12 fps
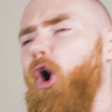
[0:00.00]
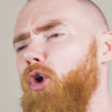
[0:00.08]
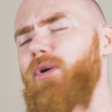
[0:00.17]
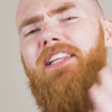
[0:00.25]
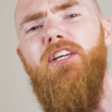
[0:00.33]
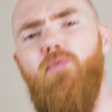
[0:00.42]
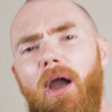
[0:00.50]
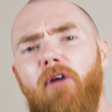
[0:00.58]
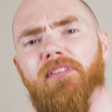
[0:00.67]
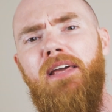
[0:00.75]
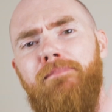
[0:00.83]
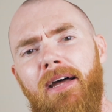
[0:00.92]
already
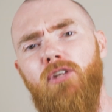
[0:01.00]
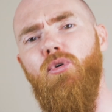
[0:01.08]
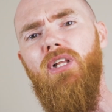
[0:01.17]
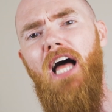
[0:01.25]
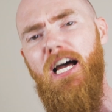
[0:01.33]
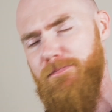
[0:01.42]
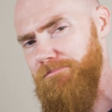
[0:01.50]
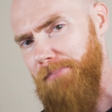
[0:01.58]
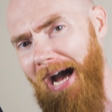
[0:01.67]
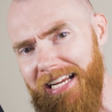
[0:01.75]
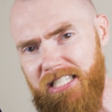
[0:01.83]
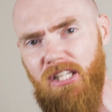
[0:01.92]
wealthy middle-class
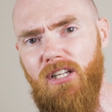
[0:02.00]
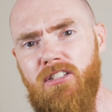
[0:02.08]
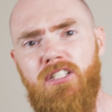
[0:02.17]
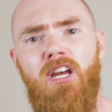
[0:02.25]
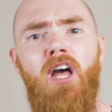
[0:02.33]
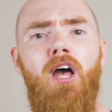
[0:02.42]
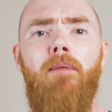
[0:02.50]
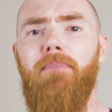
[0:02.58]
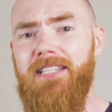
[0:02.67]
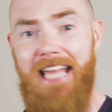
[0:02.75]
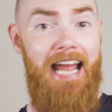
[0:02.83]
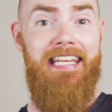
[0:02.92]
bastards
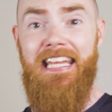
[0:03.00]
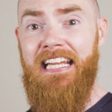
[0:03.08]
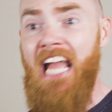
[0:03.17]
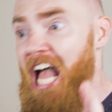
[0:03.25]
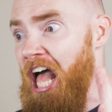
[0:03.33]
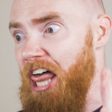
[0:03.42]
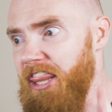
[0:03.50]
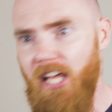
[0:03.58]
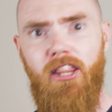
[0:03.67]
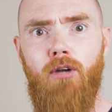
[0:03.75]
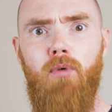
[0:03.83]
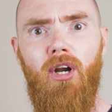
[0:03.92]
pretending
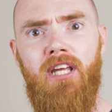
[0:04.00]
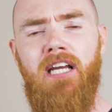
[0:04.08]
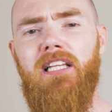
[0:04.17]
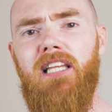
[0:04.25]
that they're working